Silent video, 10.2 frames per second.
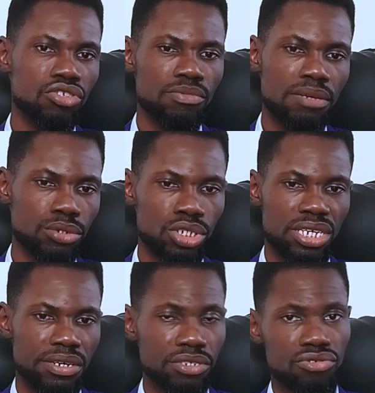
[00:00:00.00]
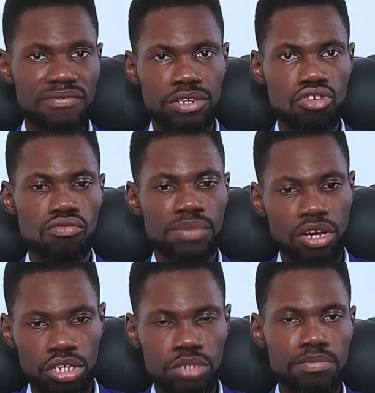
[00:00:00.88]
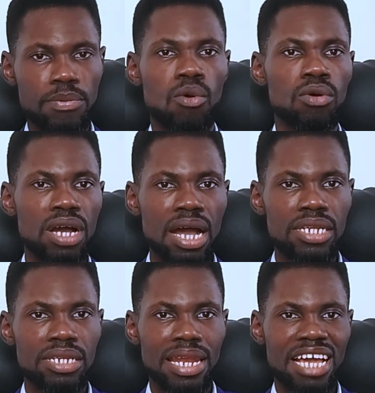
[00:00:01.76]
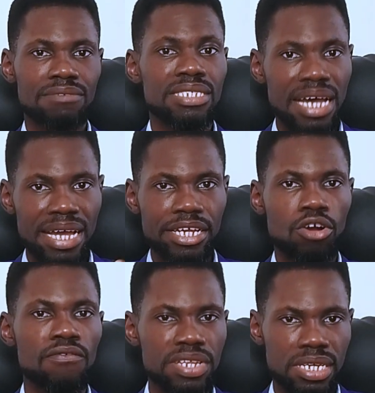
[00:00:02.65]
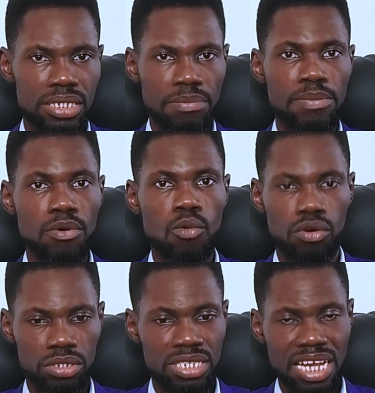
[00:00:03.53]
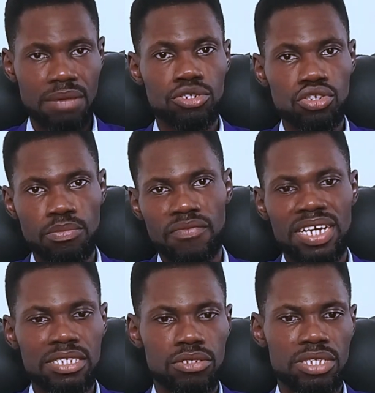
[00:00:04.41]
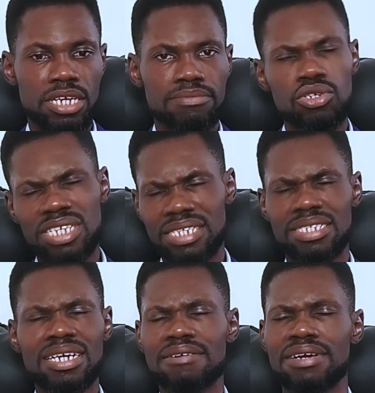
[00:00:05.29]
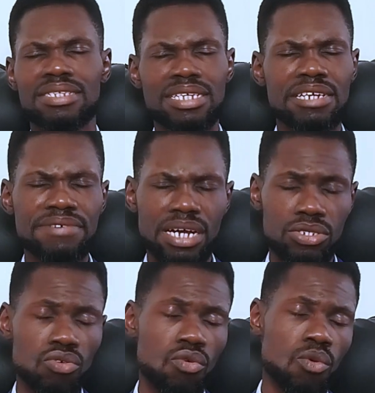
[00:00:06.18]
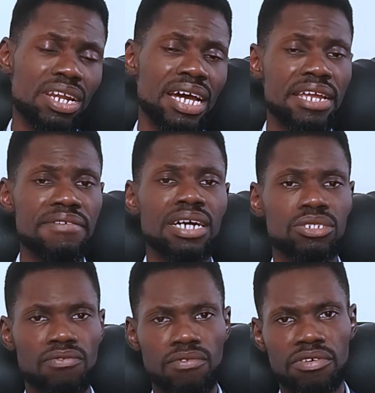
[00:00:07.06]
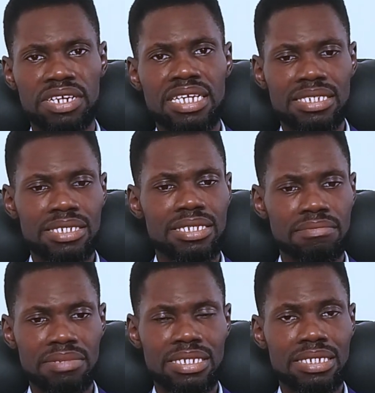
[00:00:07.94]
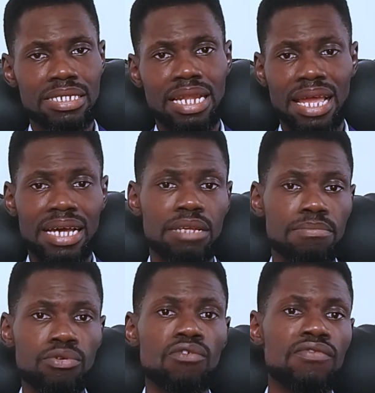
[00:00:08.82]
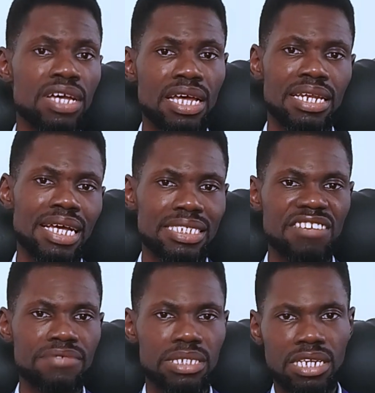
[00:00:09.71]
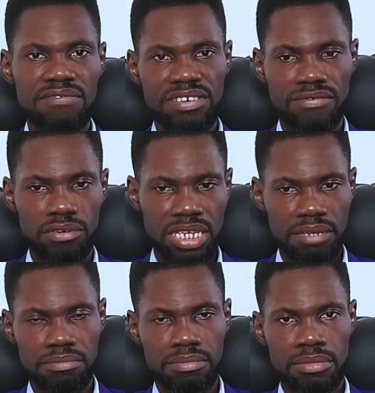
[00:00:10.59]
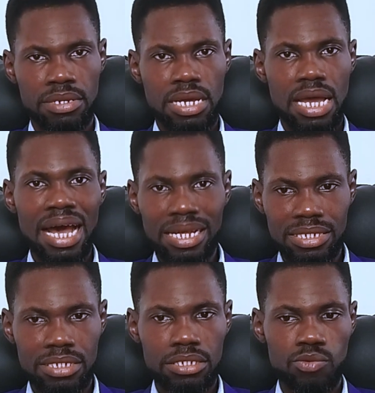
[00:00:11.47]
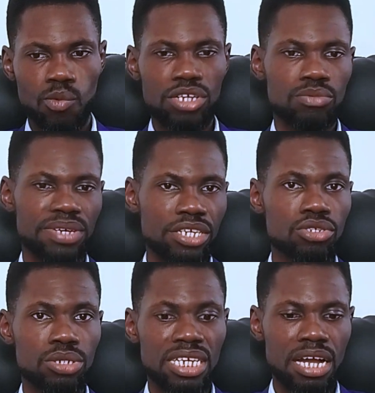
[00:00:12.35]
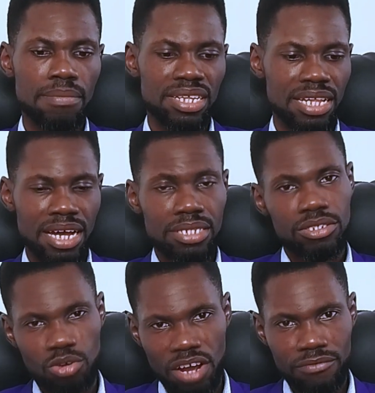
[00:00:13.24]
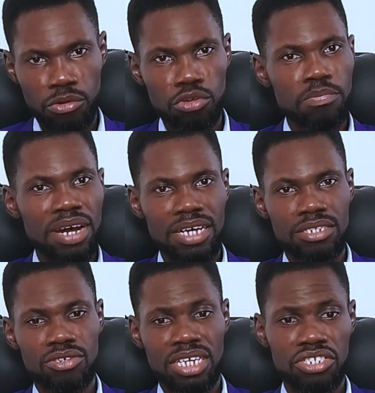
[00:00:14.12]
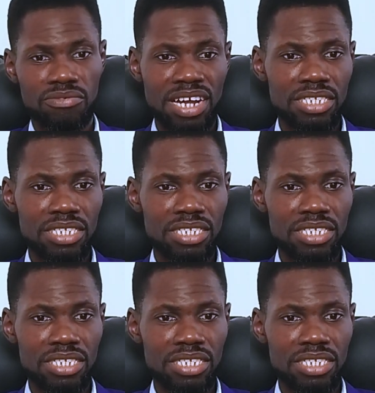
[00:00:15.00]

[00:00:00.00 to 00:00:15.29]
be able to generate revenue, because people, the lifestyle, the convenience that people want, they are able to provide it to them. So you can think around areas, what are areas of already existing businesses that I can improve that service delivery for them? And when you begin to think about that, you have your notepad, you can write